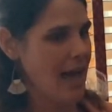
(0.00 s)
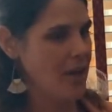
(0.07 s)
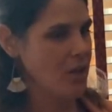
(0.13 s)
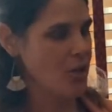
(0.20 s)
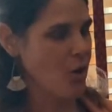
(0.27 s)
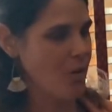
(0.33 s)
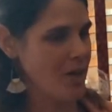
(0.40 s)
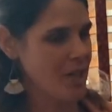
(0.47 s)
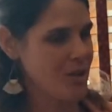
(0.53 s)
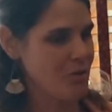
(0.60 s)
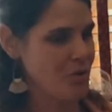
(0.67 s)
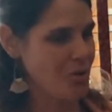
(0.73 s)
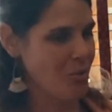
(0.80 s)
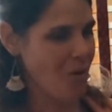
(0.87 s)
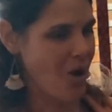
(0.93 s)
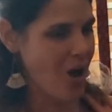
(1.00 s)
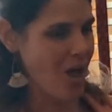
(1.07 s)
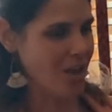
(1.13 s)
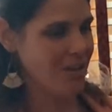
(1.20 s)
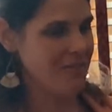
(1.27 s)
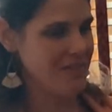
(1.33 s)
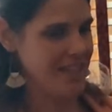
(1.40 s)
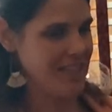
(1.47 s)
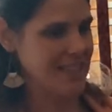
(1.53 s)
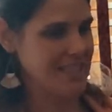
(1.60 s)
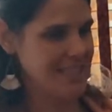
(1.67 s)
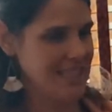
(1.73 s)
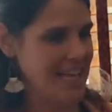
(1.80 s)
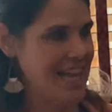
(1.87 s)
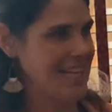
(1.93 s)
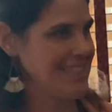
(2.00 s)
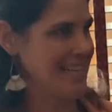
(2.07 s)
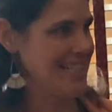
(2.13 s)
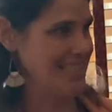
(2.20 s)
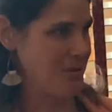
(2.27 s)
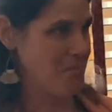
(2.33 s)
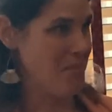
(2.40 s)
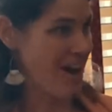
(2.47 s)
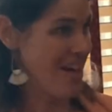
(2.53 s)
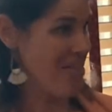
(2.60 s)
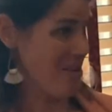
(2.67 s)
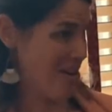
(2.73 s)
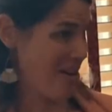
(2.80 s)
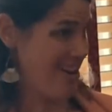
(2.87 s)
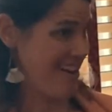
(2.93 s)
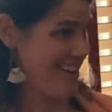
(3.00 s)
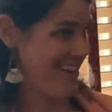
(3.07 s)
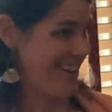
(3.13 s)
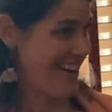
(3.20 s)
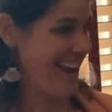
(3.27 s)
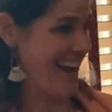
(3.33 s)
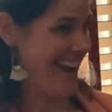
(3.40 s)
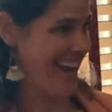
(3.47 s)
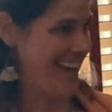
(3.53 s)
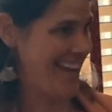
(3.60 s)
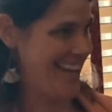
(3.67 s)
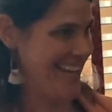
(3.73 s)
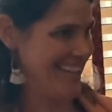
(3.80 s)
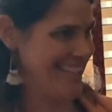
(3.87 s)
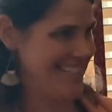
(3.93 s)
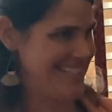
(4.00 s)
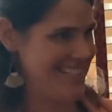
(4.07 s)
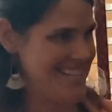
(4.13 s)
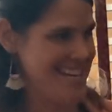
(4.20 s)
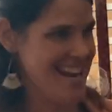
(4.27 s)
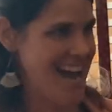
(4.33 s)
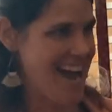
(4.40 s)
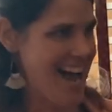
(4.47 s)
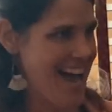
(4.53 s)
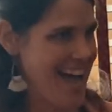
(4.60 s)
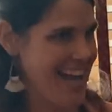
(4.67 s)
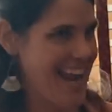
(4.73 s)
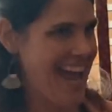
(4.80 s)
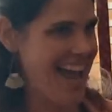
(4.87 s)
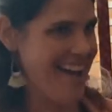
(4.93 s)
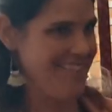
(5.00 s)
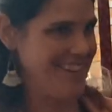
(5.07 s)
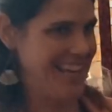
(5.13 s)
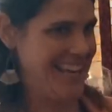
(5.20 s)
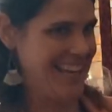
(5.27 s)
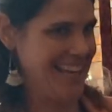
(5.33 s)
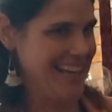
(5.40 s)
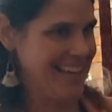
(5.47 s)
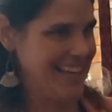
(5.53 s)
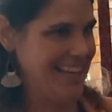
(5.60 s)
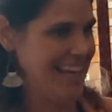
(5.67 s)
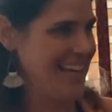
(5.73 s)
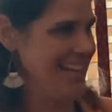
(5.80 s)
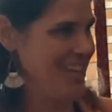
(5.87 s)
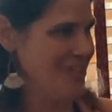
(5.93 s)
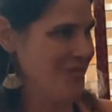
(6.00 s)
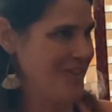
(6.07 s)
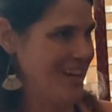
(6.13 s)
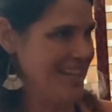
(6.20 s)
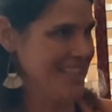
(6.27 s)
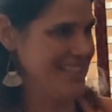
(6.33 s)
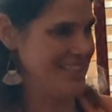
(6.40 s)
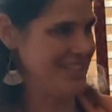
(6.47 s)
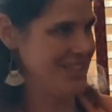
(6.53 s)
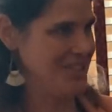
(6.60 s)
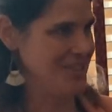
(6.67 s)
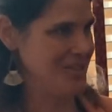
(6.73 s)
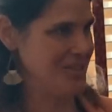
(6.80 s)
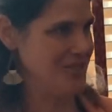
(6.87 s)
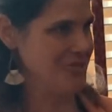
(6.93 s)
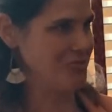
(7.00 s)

going through all of these things as a mother and not having anyone to